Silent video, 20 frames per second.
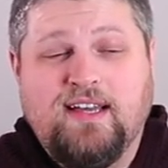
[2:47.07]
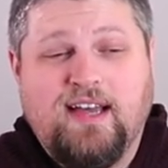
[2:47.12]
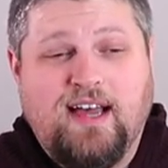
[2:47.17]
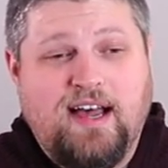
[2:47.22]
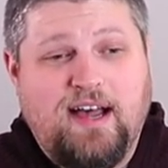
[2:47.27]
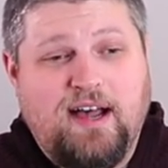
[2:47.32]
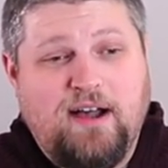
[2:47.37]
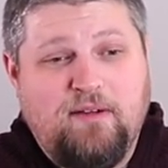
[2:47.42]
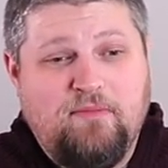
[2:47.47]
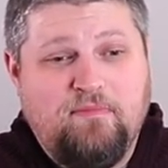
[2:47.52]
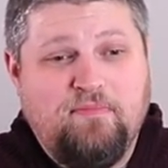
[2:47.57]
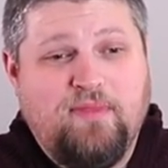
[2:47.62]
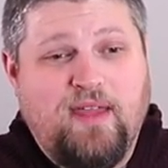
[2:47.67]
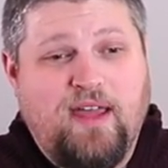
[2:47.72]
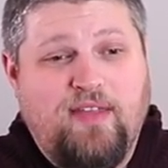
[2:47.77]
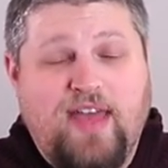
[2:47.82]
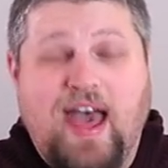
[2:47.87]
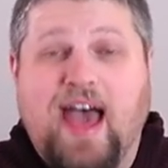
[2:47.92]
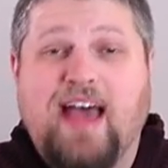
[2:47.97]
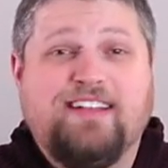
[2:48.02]
Um,
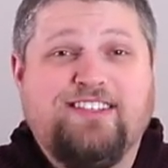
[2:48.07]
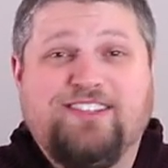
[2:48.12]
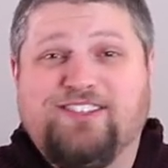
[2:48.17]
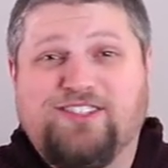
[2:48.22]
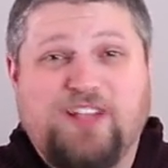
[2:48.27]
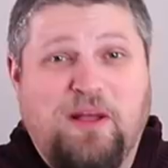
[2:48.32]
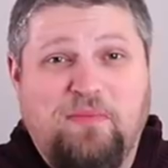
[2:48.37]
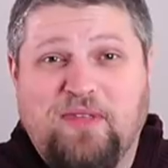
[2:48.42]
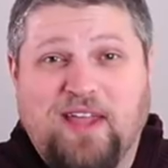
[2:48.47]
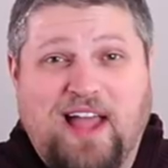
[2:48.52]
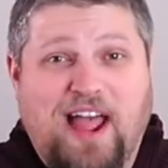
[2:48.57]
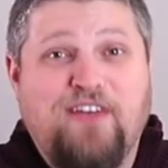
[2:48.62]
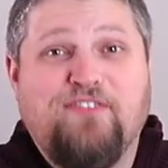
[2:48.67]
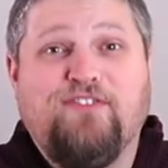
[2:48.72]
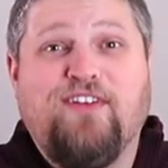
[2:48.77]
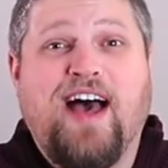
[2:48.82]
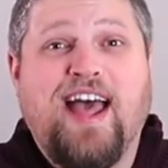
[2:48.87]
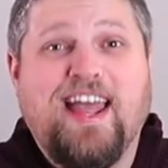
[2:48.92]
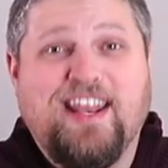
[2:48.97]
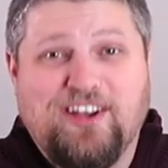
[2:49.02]
and that is something I
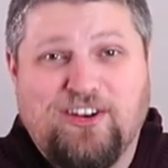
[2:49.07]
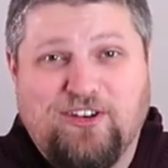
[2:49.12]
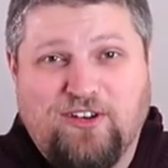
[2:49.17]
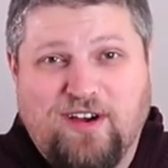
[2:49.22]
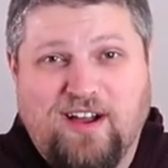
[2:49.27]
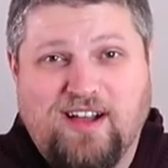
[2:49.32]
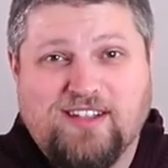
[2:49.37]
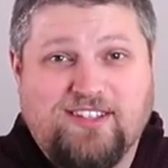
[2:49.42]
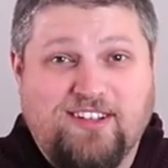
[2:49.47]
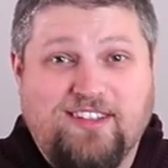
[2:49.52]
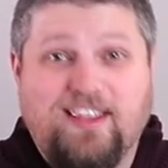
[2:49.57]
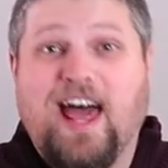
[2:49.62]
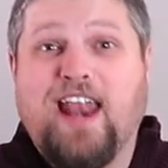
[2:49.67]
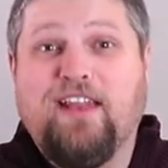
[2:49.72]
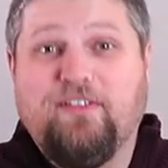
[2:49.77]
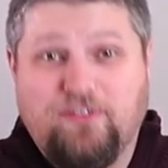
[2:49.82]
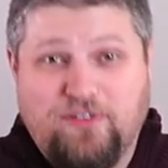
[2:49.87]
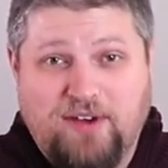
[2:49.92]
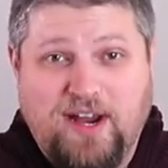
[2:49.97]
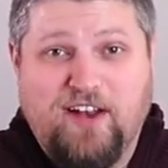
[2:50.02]
find across a
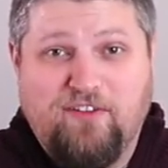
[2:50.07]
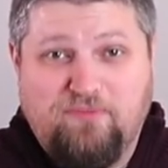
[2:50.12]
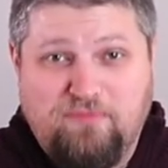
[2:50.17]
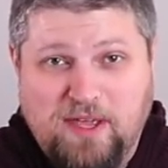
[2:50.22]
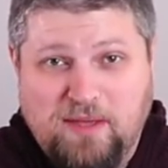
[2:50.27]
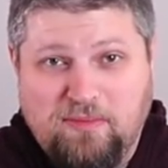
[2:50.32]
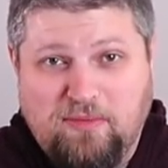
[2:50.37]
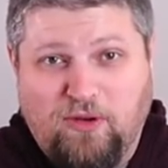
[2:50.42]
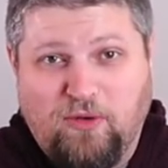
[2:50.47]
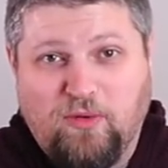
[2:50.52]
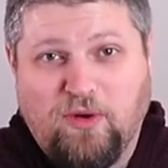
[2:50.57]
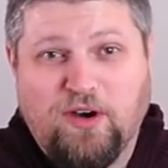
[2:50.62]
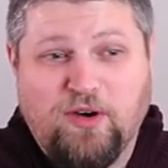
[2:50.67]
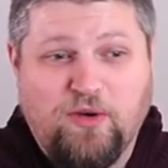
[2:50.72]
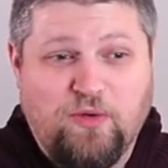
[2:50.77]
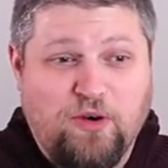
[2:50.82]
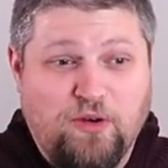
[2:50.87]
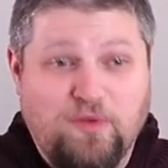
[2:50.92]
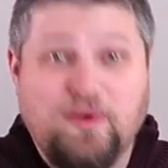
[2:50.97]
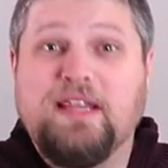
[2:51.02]
lot of creative people. We're,
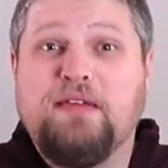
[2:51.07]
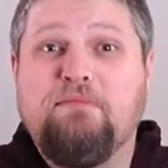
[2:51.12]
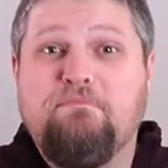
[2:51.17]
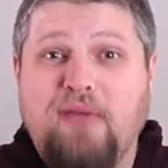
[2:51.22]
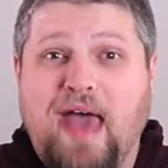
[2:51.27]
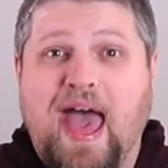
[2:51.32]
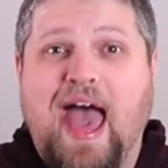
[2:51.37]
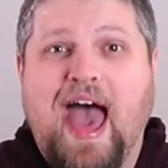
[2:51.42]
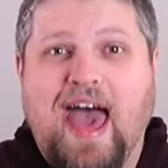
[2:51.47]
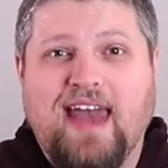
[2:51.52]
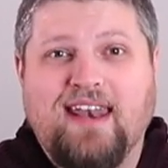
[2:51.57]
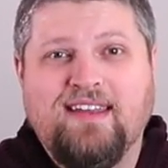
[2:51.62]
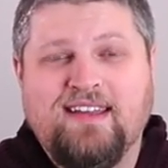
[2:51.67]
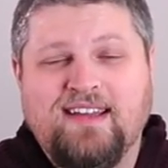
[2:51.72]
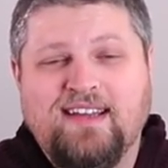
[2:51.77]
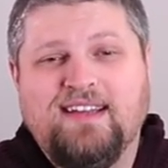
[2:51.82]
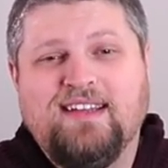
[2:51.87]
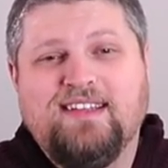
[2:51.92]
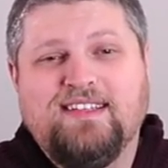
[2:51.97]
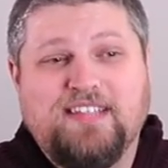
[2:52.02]
we're really bad,
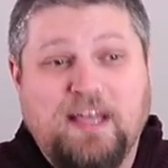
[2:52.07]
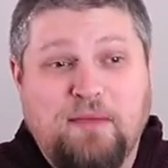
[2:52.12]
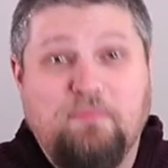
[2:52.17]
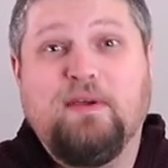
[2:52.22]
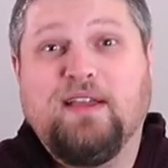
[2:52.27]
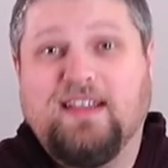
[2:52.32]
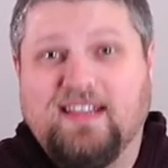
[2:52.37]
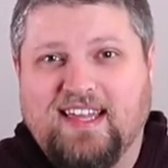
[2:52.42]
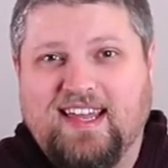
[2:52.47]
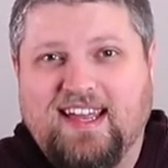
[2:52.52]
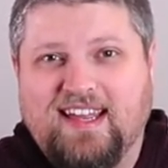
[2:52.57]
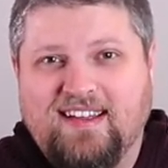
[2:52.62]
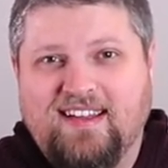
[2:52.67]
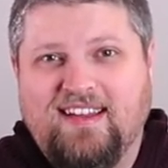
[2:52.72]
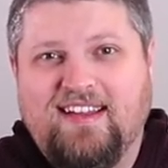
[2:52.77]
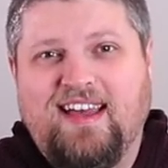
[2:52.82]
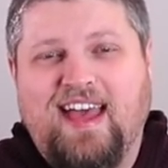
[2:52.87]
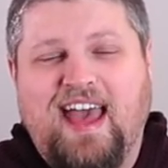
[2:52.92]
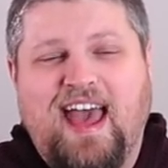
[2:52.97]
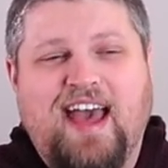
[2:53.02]
typically,
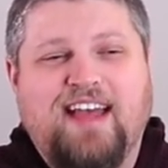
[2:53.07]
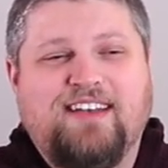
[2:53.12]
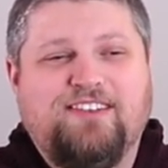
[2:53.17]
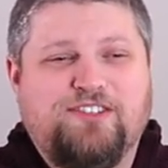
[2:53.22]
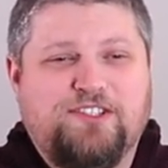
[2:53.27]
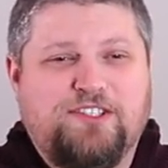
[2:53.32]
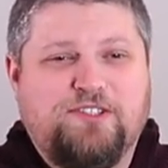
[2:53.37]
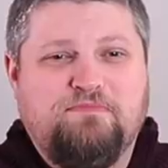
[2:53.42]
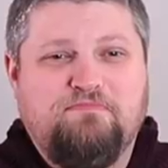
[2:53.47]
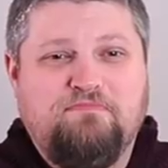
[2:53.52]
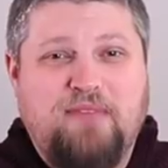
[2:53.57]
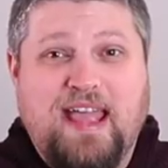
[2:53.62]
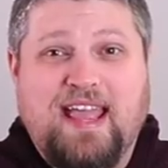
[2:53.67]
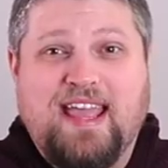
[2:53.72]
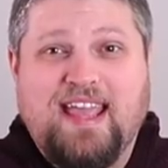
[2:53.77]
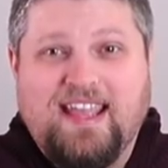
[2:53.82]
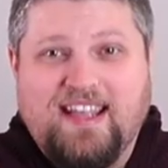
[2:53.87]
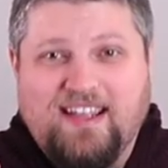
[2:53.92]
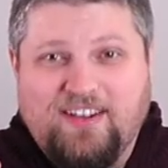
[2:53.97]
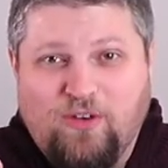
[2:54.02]
at just
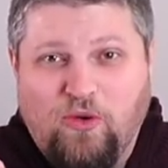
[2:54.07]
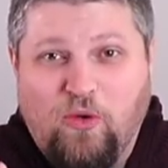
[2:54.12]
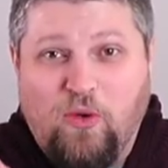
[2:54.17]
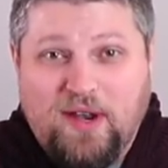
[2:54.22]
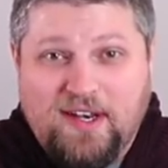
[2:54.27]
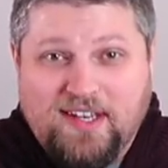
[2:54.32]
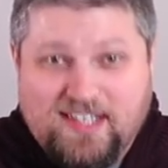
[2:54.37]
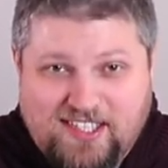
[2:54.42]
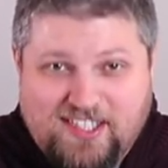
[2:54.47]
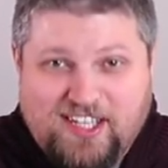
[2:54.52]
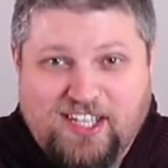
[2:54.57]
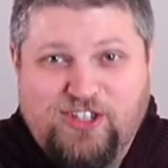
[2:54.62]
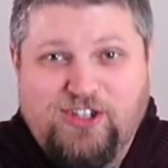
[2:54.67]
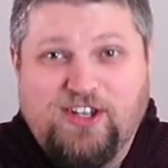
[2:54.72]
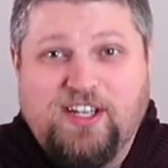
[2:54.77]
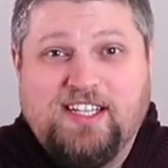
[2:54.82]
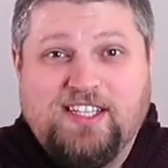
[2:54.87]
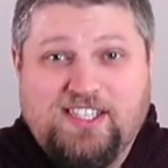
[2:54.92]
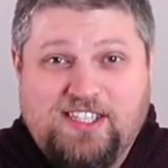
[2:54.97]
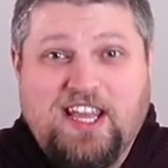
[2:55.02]
making one
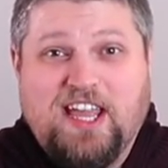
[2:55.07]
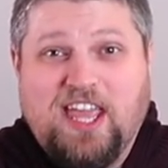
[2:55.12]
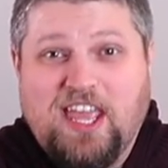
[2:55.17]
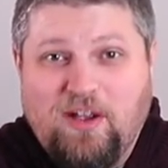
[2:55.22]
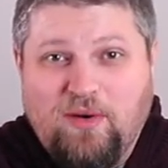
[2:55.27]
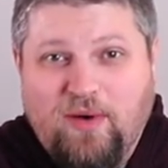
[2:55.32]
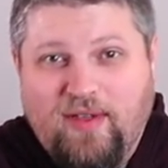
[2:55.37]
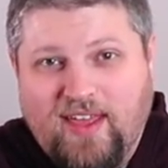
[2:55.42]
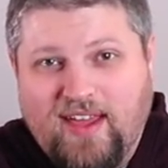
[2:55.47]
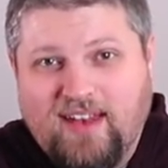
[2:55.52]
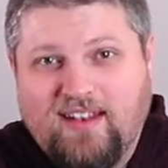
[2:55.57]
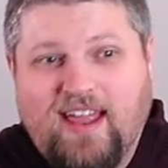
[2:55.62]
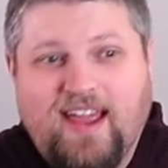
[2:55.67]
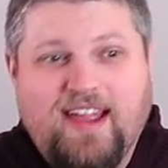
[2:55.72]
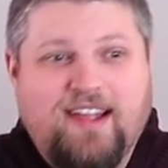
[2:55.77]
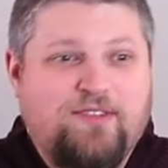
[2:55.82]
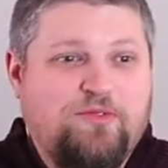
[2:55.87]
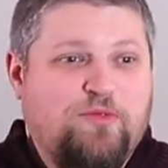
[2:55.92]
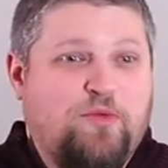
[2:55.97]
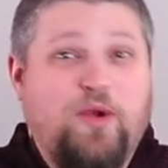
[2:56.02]
decision and sticking with it.
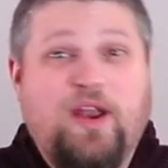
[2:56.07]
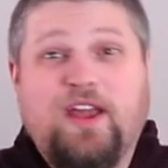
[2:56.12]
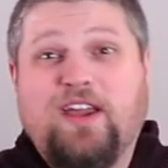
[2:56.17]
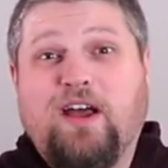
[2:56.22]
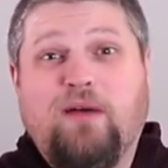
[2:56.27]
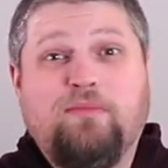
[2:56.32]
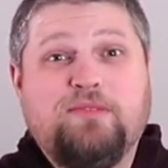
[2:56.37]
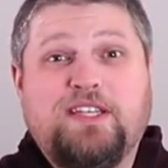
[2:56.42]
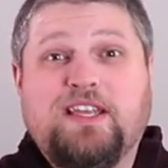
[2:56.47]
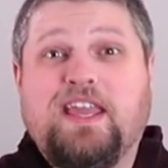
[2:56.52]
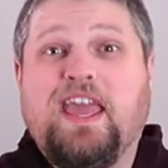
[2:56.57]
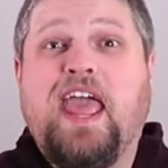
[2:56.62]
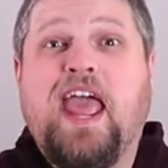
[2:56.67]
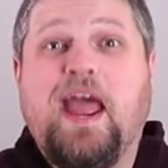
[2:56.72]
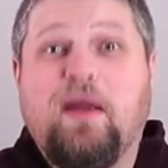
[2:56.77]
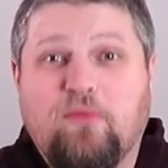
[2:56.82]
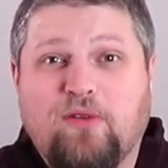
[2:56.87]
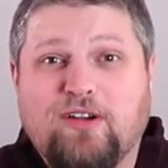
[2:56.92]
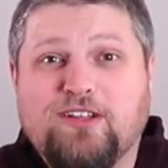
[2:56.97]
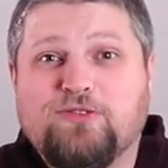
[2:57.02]
Like when it comes to
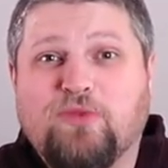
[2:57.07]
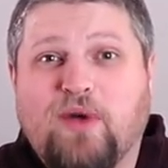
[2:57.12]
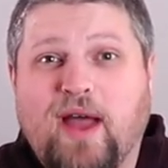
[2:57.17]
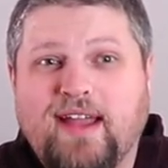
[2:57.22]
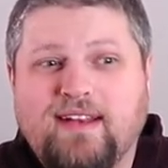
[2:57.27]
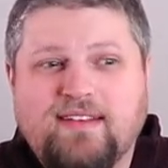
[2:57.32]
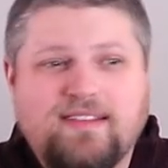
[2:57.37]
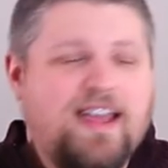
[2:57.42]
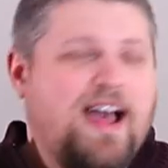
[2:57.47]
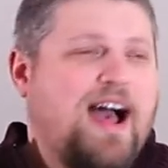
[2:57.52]
cameras, right?